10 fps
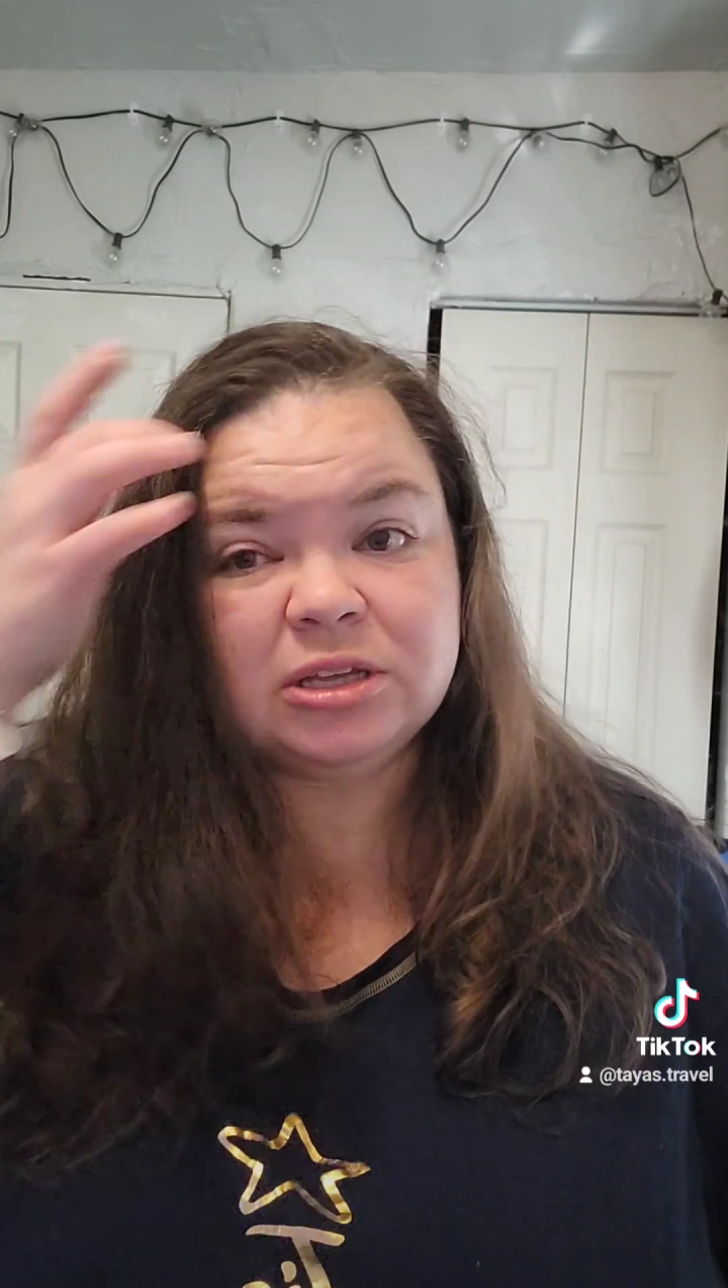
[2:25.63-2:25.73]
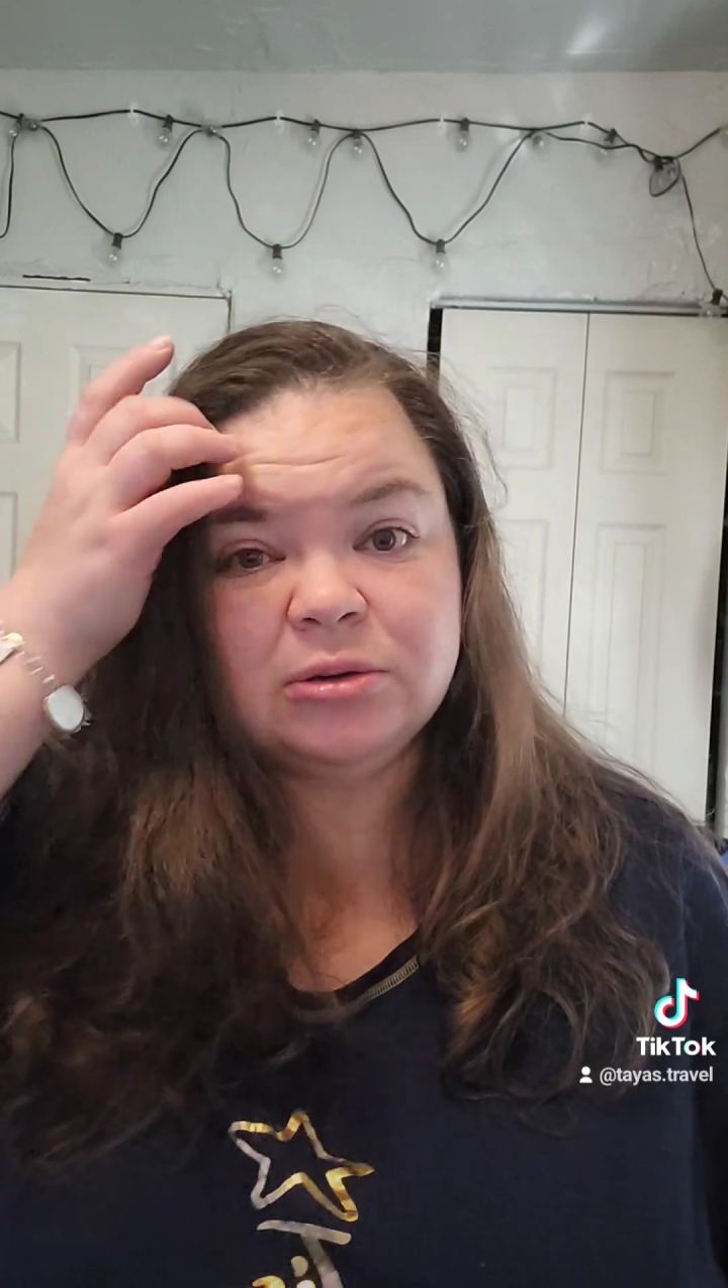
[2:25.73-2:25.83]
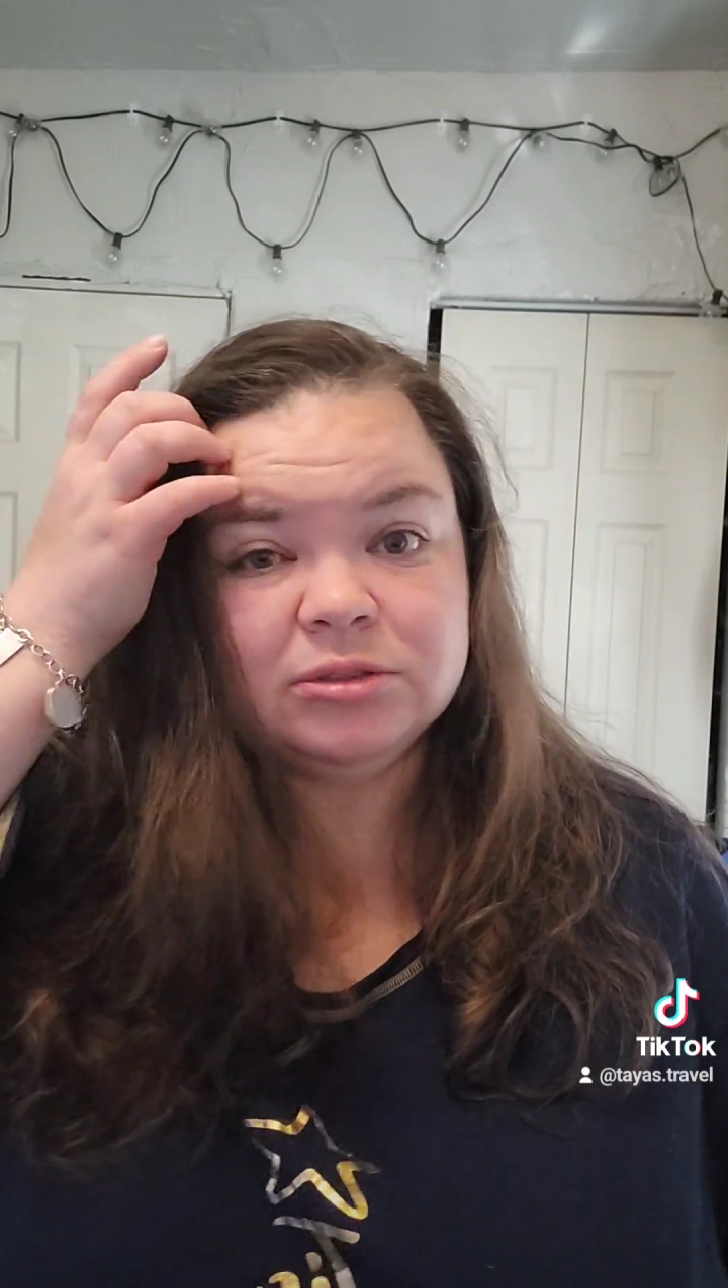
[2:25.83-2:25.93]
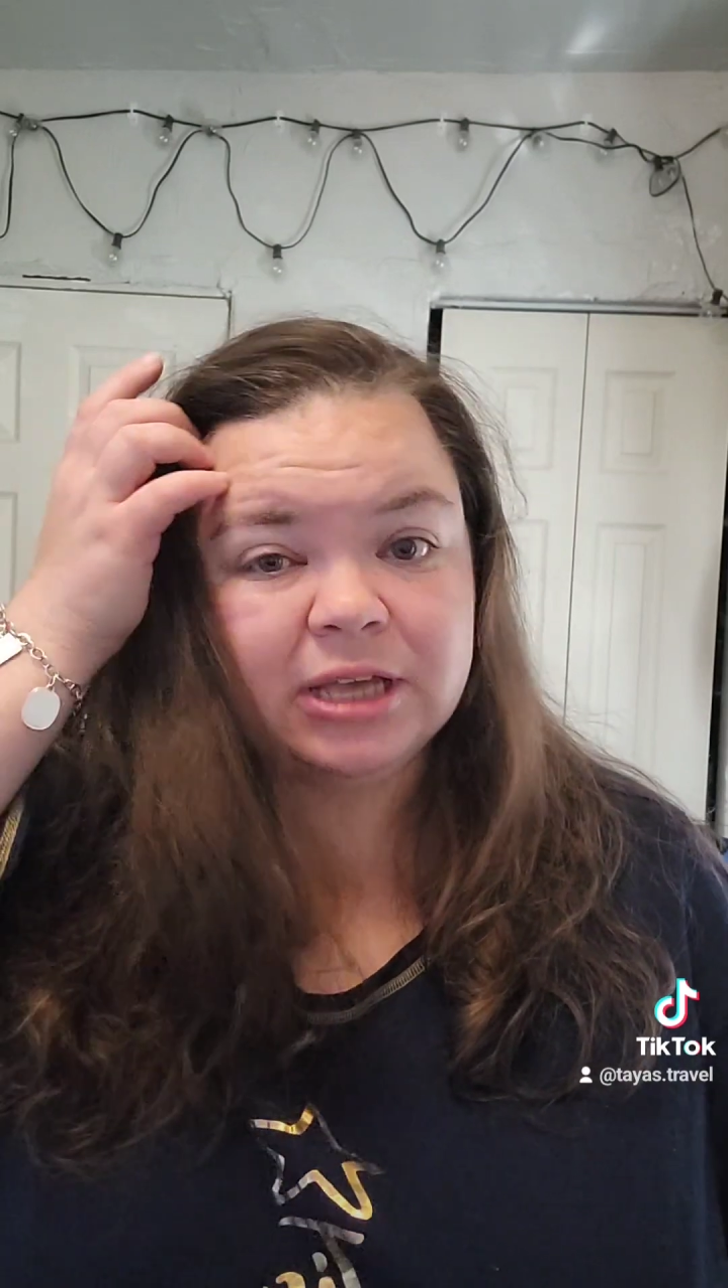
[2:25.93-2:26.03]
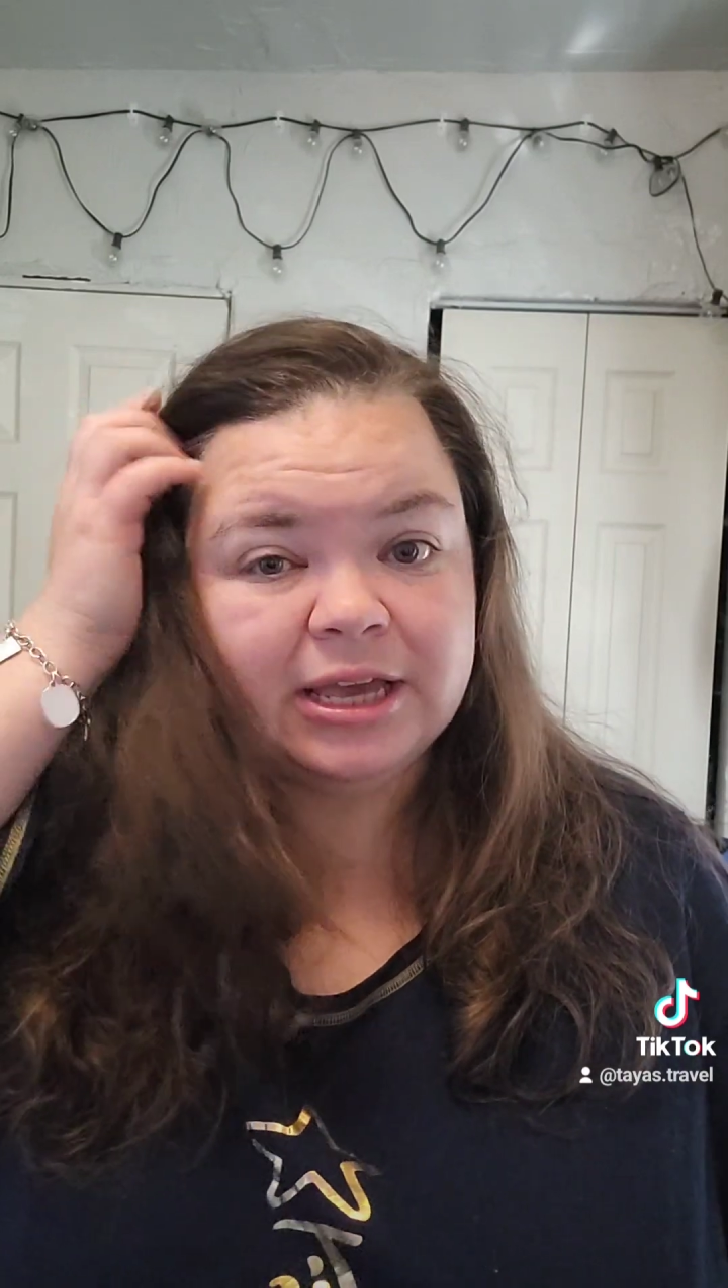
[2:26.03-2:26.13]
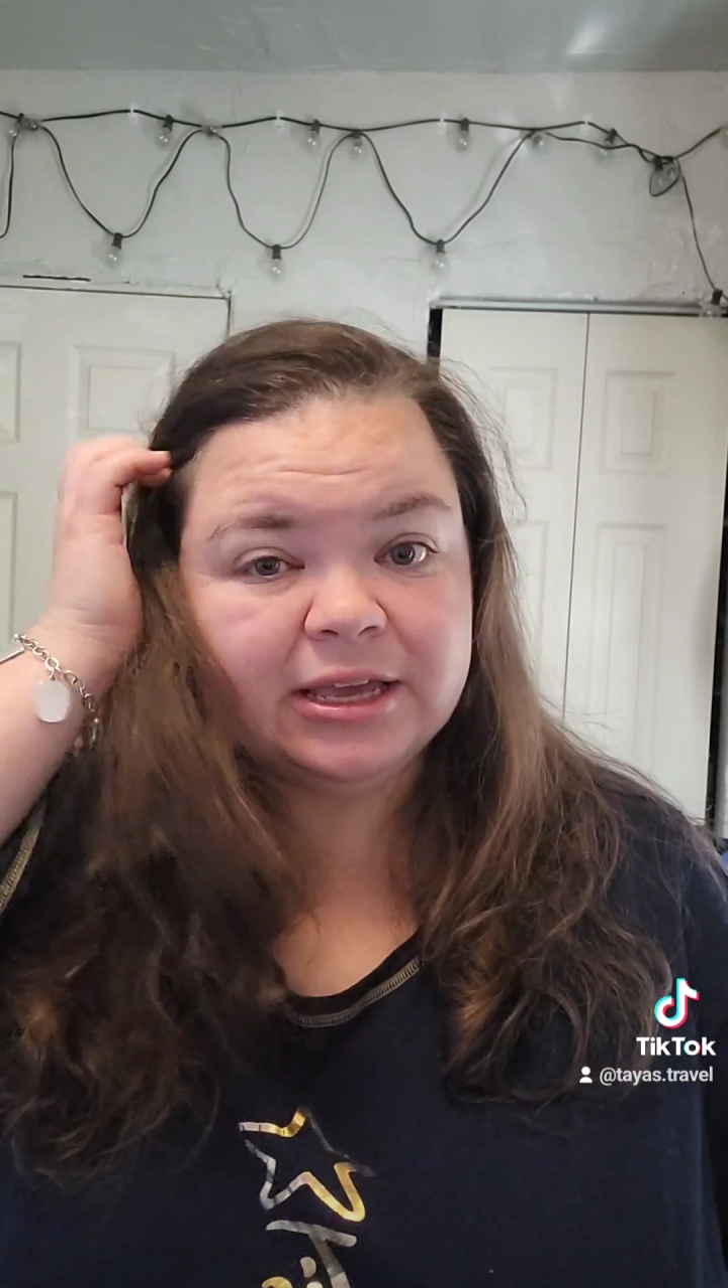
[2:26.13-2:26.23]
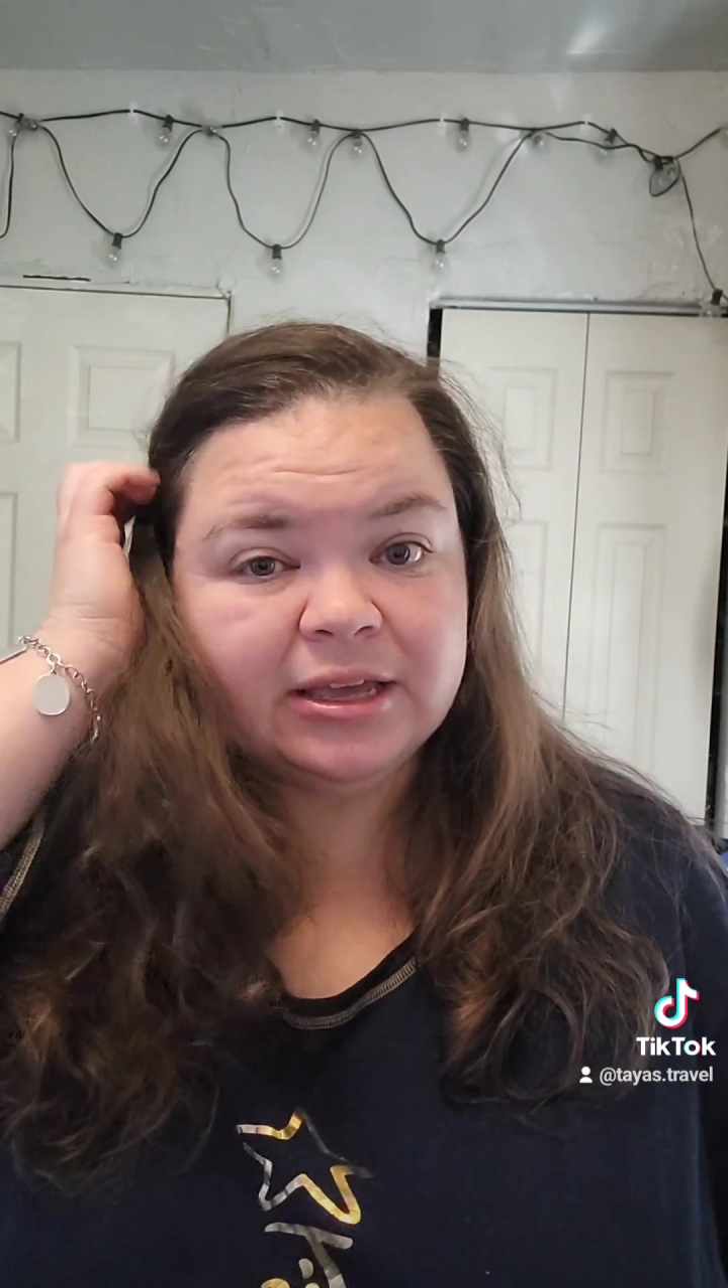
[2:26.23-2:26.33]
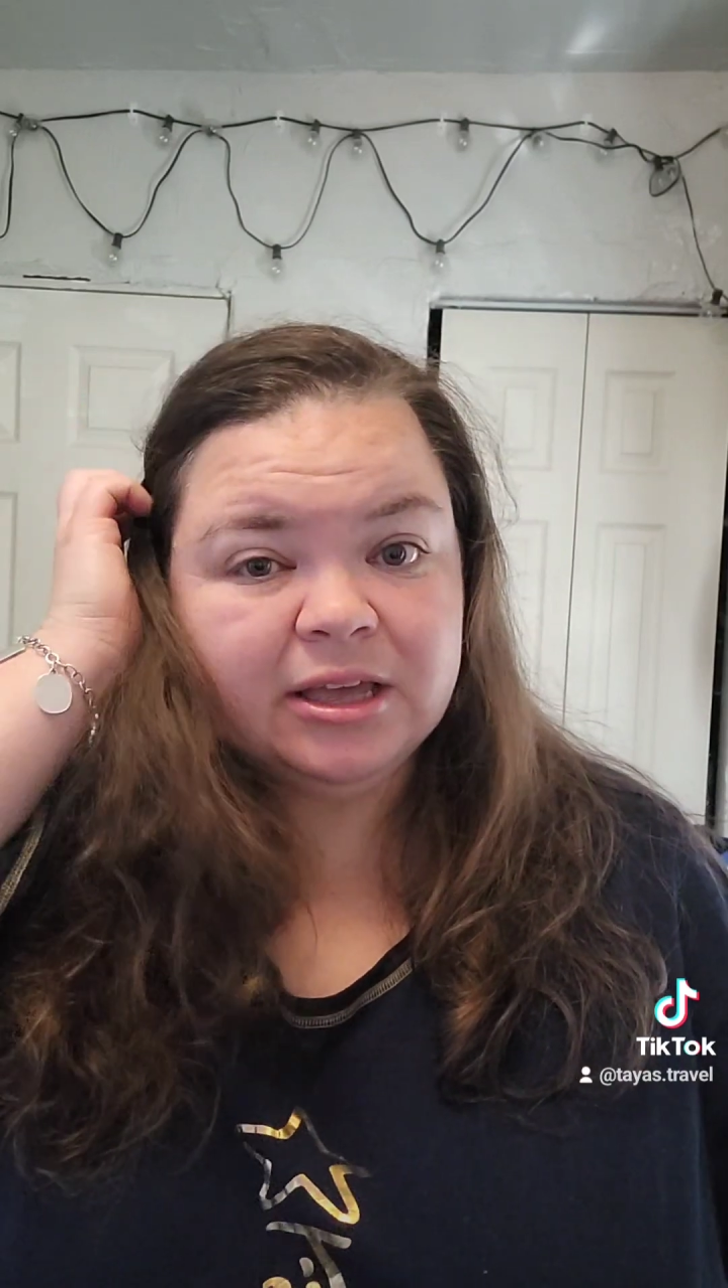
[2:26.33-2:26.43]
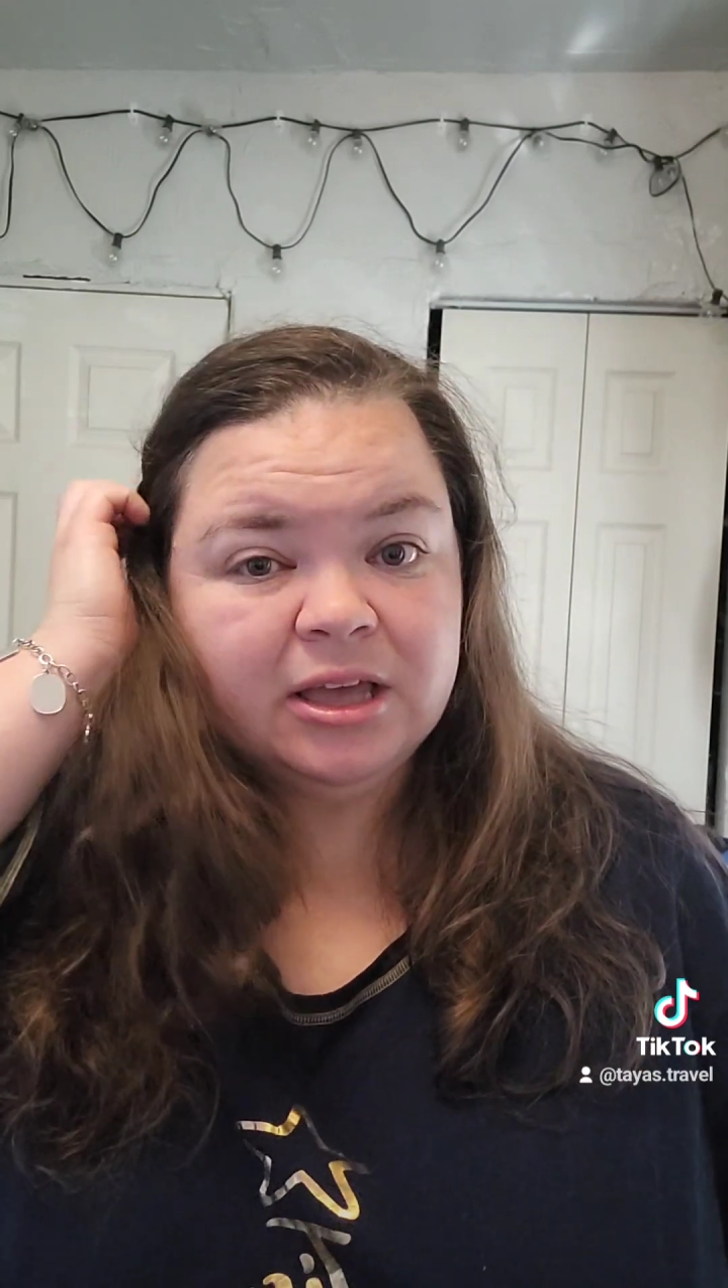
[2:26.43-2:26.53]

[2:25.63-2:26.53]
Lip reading: those like